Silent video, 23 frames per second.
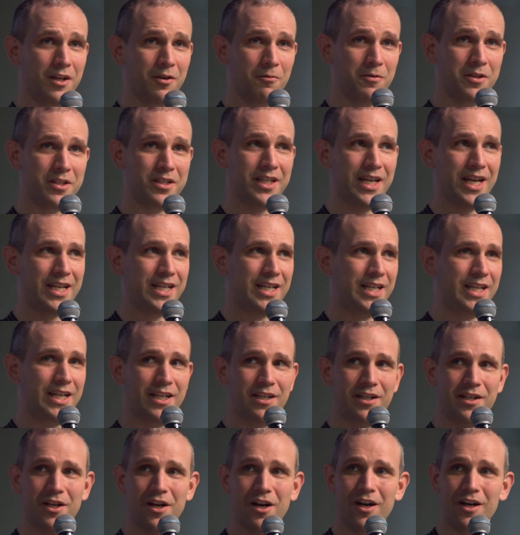was standing
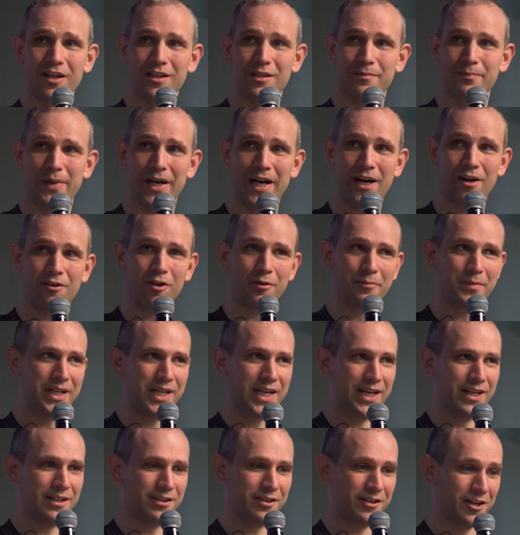in God's power
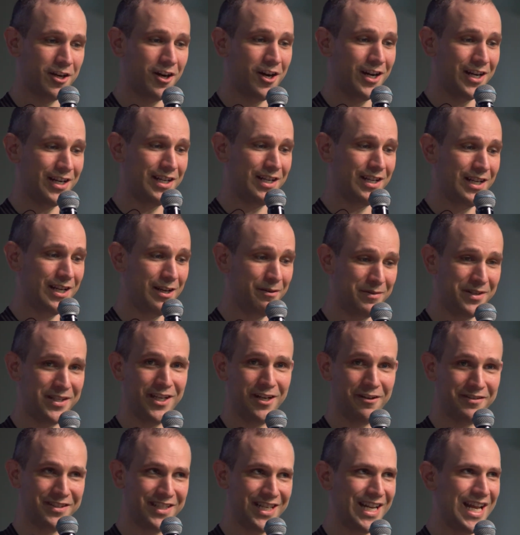because God
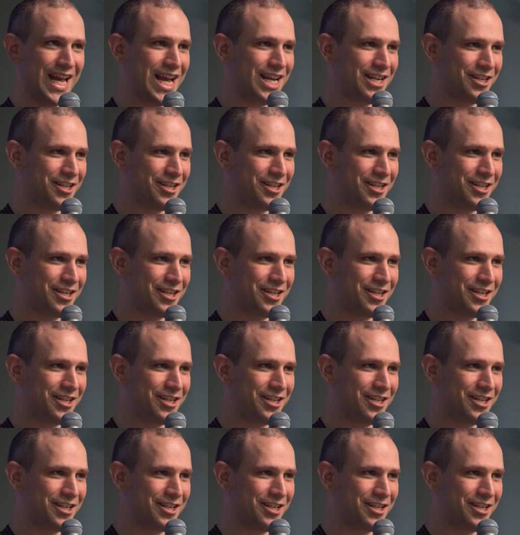himself said, Hey,